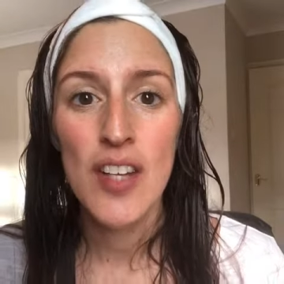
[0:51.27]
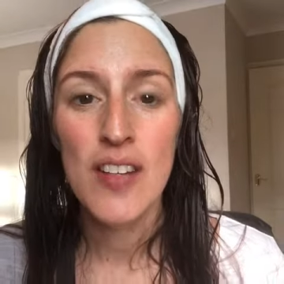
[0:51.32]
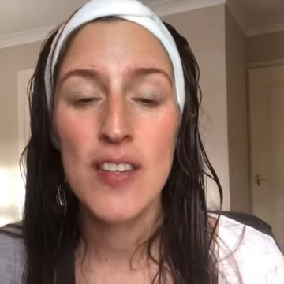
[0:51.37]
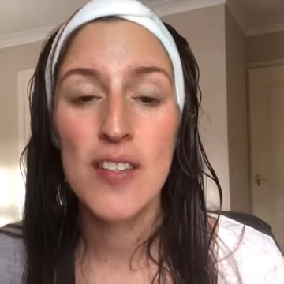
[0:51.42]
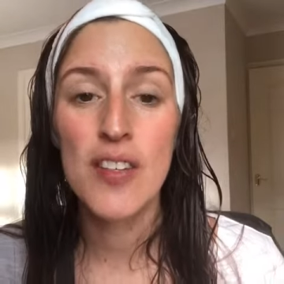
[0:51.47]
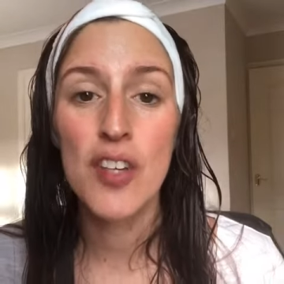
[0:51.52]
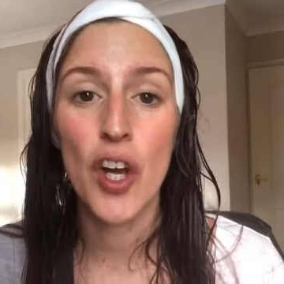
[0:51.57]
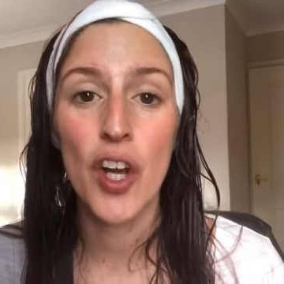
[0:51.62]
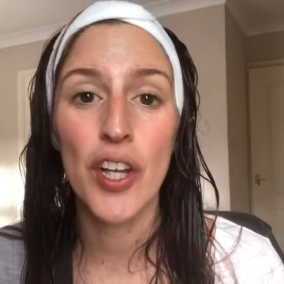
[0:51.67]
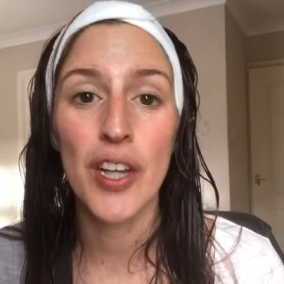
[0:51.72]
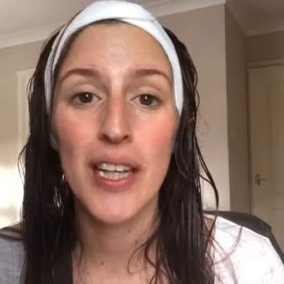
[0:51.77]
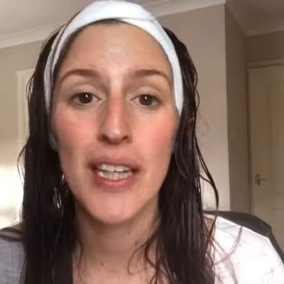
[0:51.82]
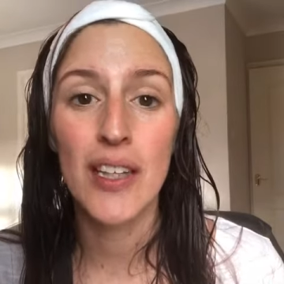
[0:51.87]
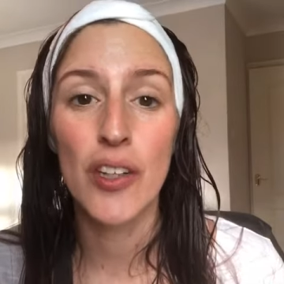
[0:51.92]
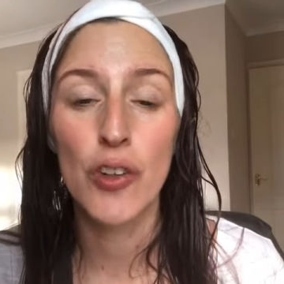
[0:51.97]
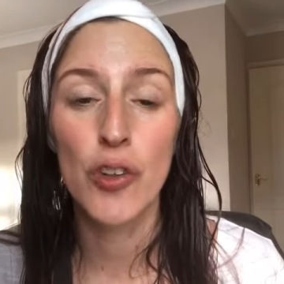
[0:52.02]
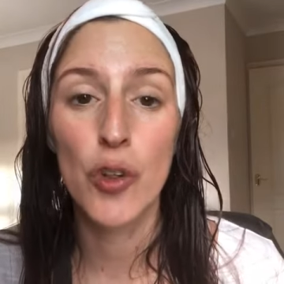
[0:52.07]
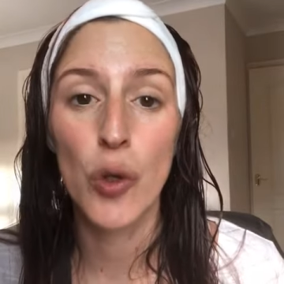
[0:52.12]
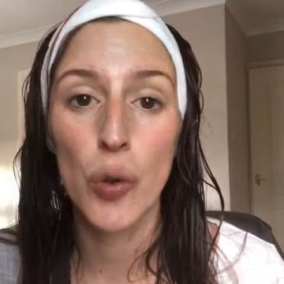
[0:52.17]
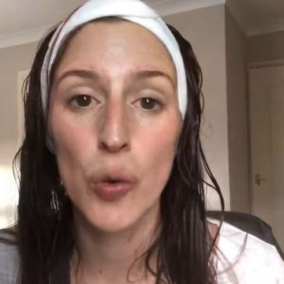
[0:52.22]
certainly
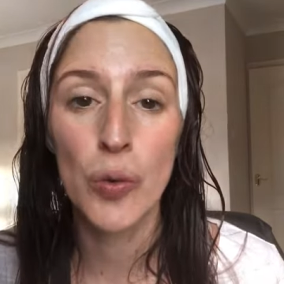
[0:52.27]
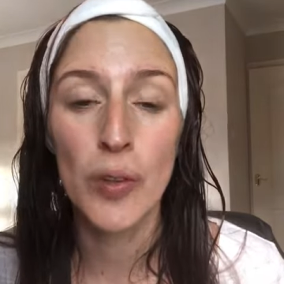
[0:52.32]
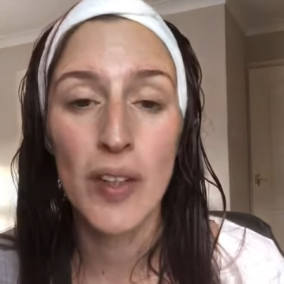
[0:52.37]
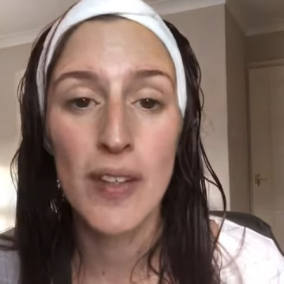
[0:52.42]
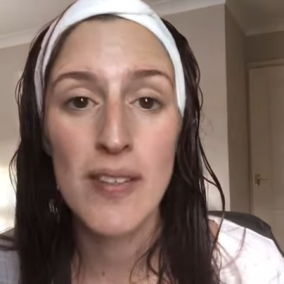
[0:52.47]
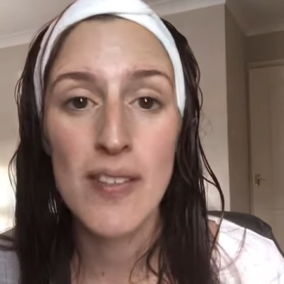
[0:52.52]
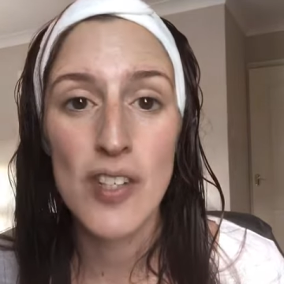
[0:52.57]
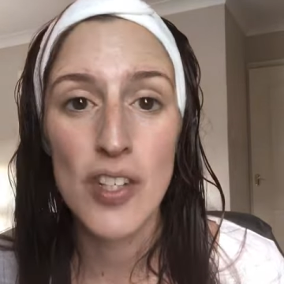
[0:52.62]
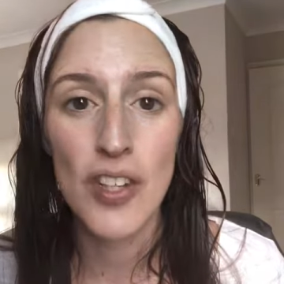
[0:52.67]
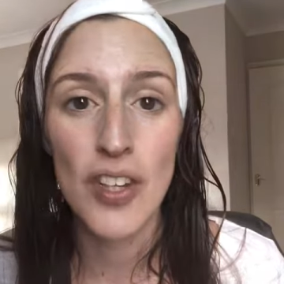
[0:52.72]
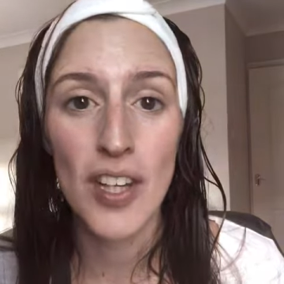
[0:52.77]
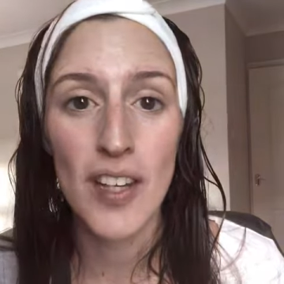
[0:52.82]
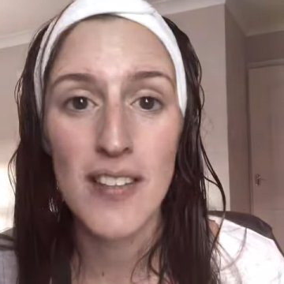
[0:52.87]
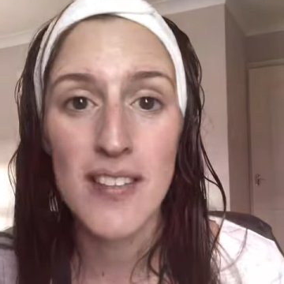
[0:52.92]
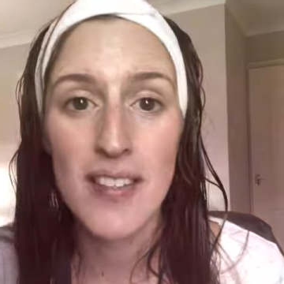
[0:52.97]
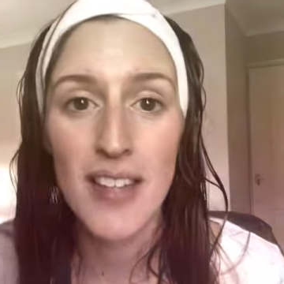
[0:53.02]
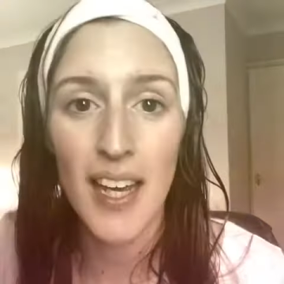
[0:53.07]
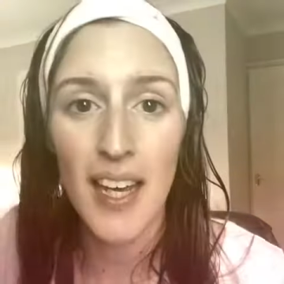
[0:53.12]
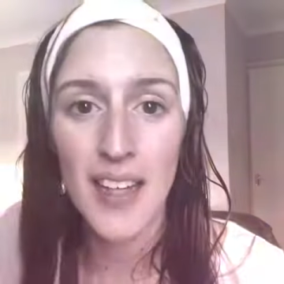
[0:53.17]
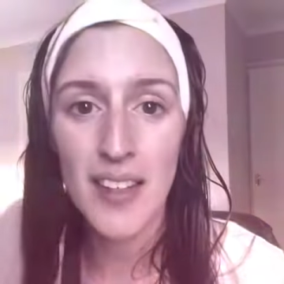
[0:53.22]
a dullness to their
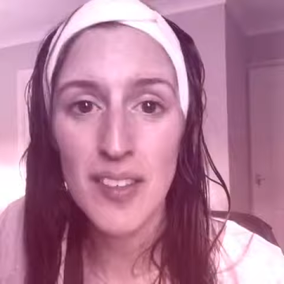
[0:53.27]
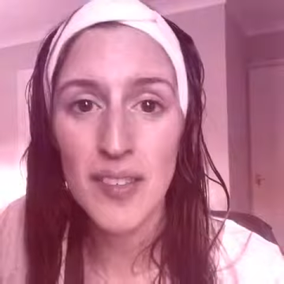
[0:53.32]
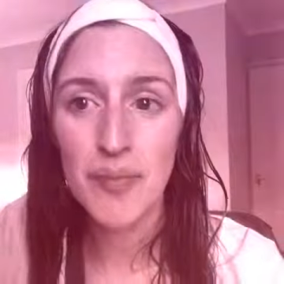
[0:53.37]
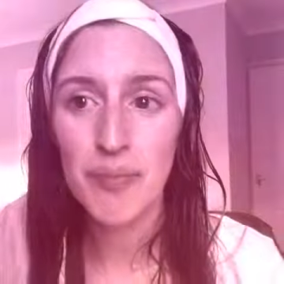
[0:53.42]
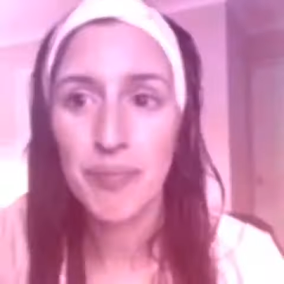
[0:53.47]
skin.